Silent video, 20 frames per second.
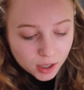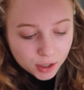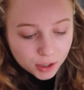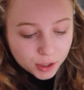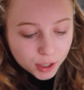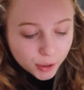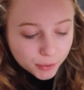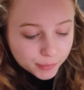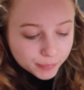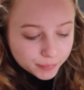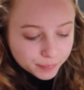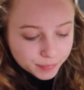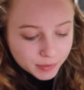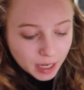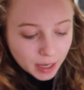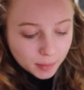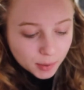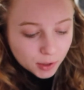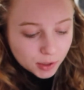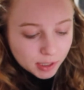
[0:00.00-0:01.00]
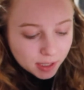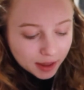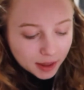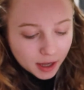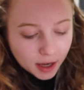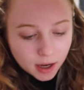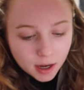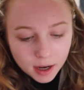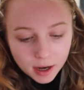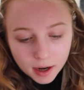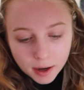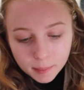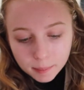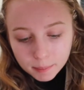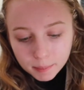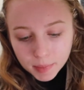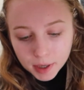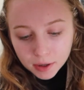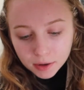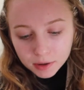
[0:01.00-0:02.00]
So, I'm using the
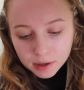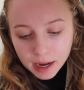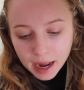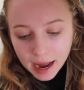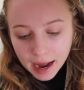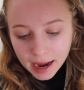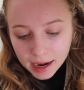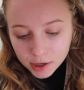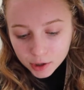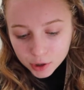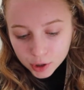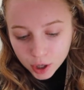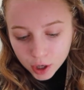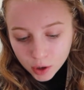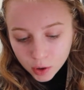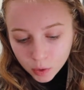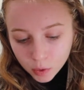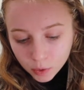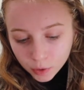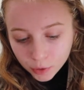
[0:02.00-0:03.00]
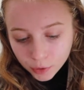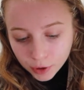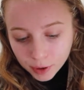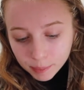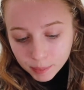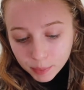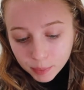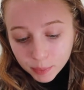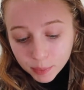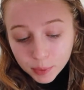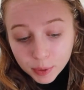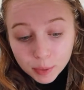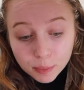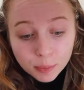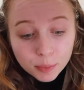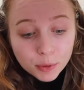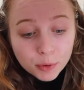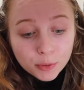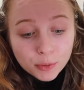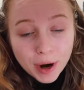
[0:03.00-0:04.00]
Milk Hydro Grip
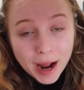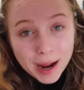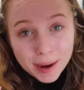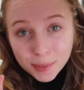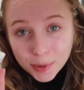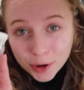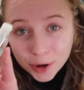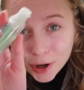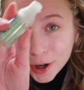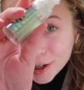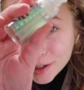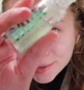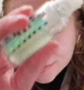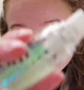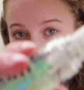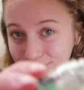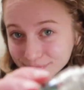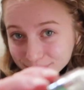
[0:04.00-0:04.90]
primer.